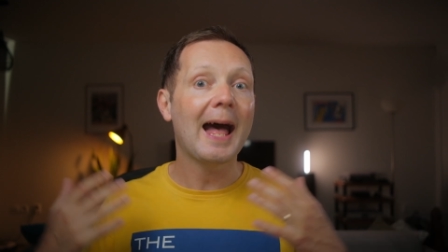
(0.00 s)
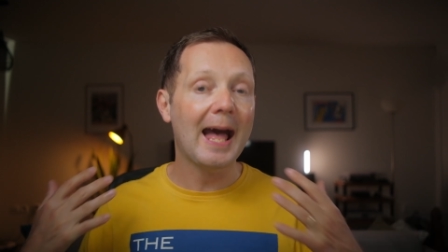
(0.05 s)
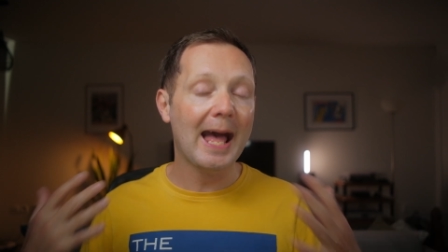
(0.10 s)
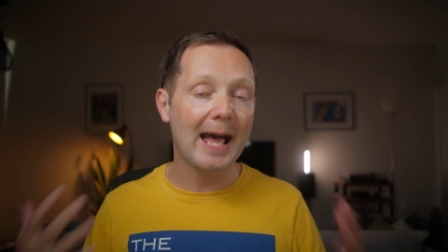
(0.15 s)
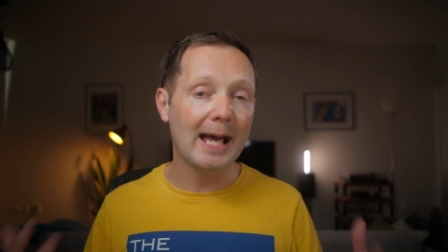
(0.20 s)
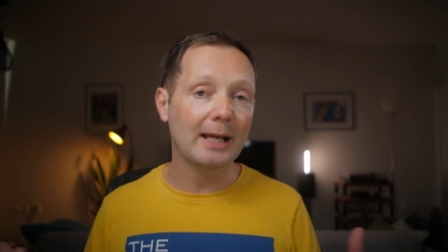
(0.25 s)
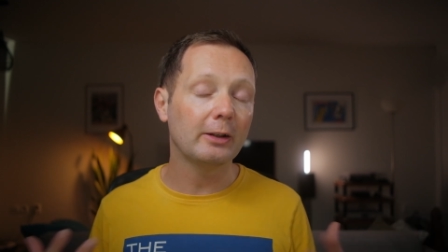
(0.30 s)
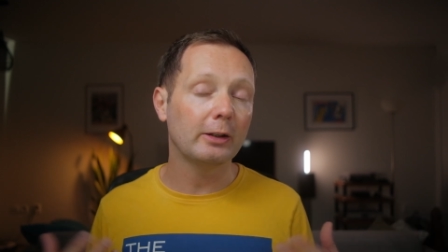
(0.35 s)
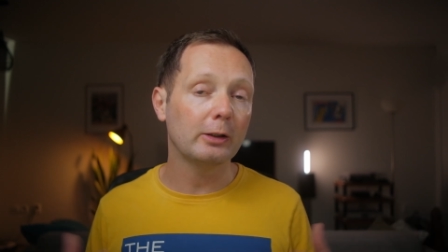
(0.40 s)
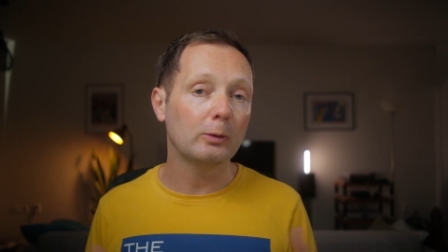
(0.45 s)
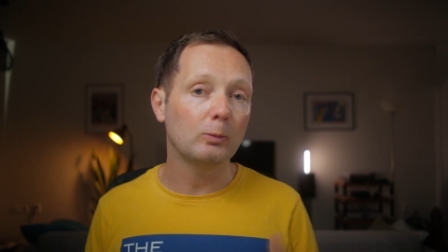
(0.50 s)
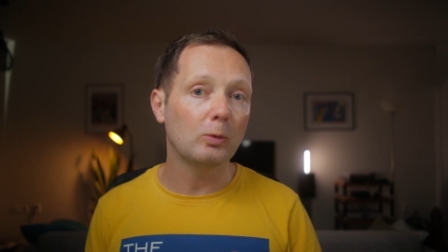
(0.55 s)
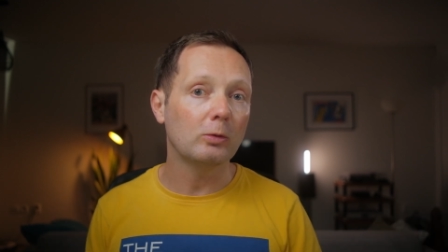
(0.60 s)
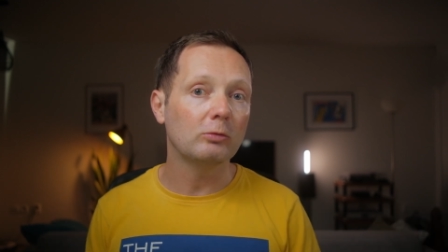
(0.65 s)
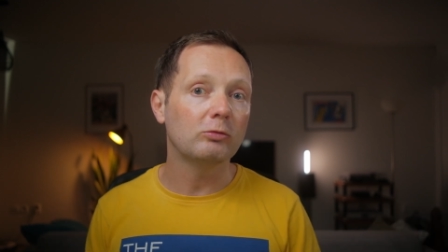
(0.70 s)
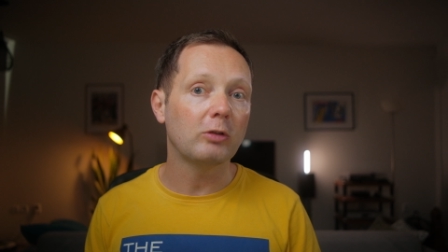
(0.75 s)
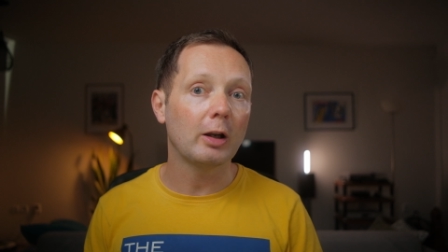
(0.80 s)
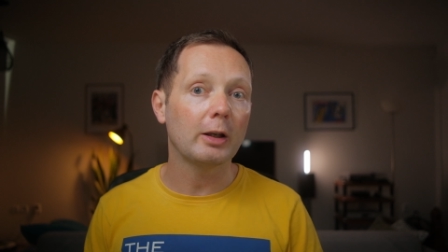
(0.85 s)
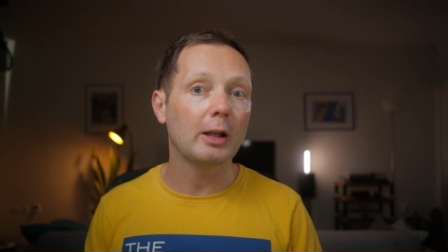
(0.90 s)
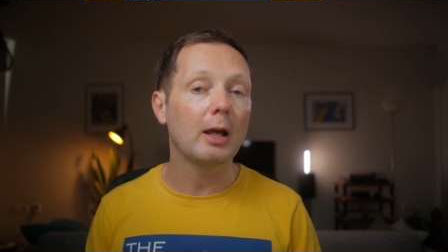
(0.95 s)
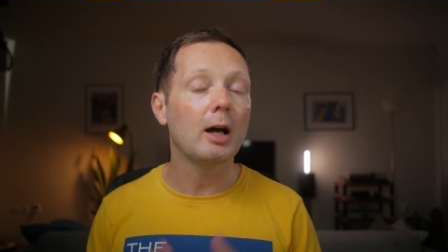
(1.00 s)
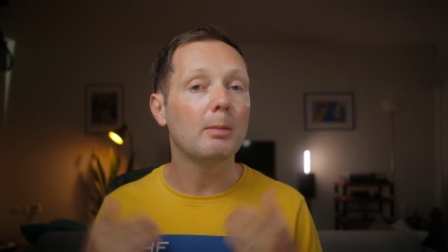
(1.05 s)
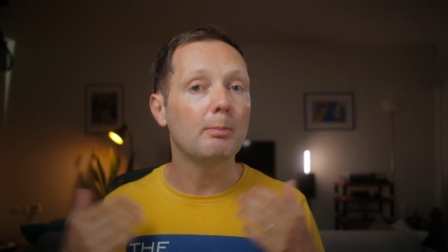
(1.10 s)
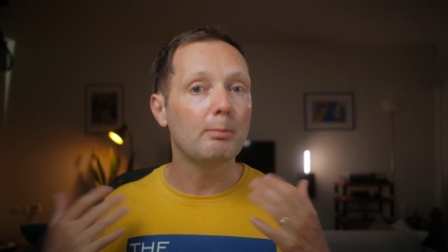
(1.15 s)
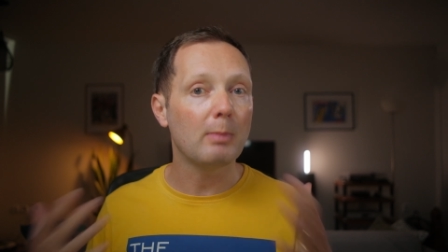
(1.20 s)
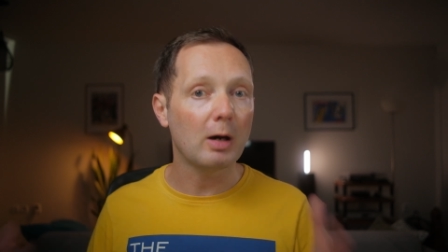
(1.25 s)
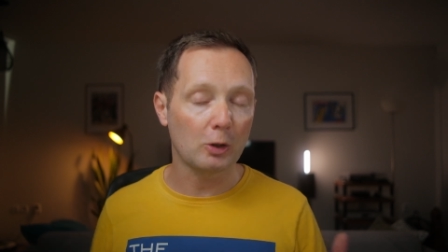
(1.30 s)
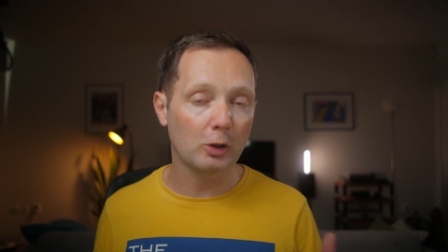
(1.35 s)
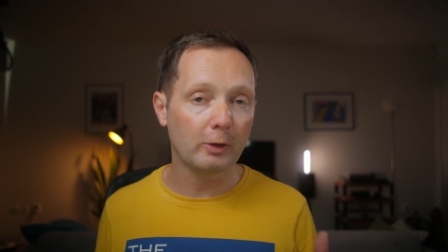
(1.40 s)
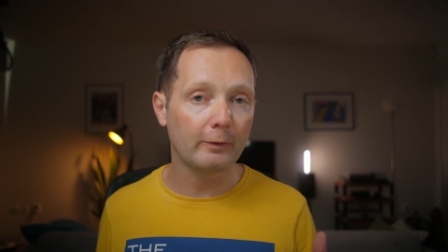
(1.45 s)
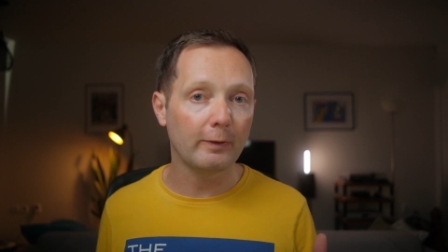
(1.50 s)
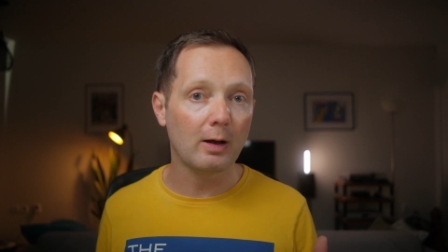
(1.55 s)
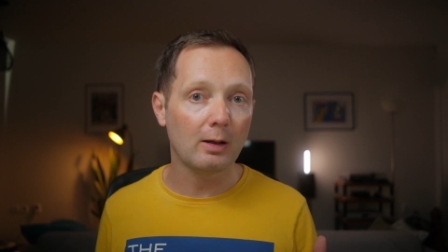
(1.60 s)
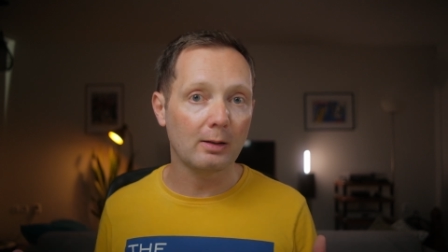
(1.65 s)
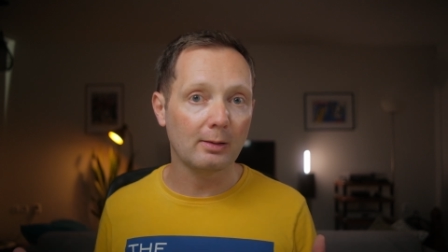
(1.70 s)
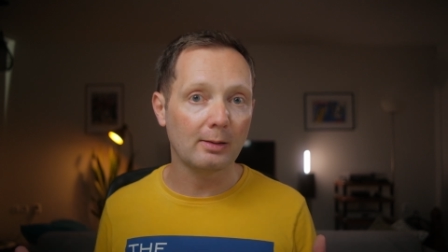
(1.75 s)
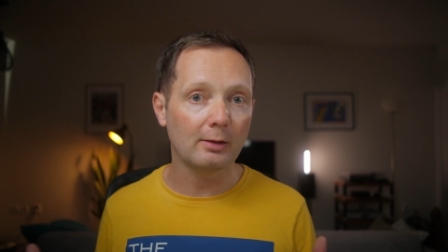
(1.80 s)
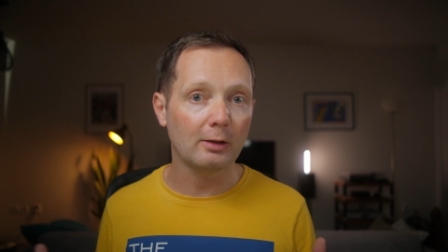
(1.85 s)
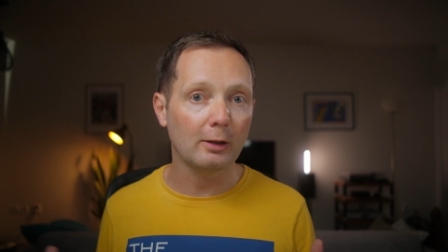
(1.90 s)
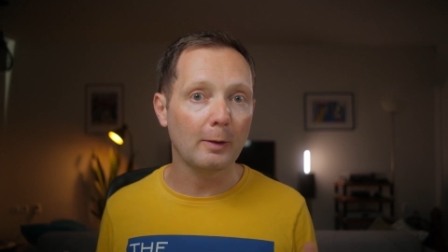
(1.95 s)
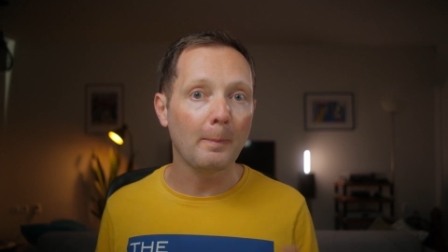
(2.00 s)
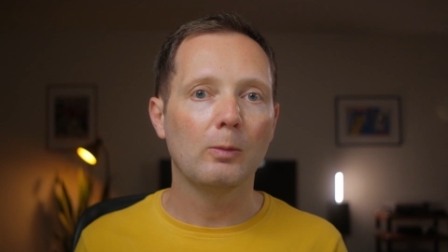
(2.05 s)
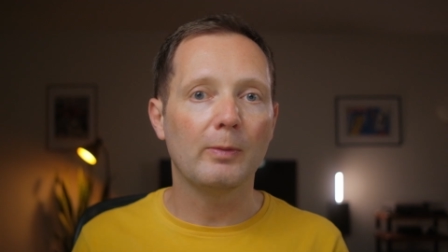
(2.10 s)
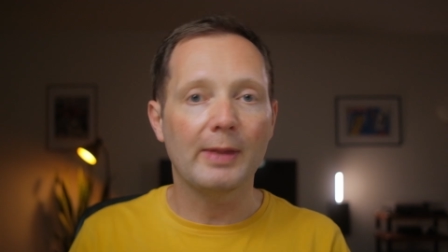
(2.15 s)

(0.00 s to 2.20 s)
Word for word: and it will run much faster,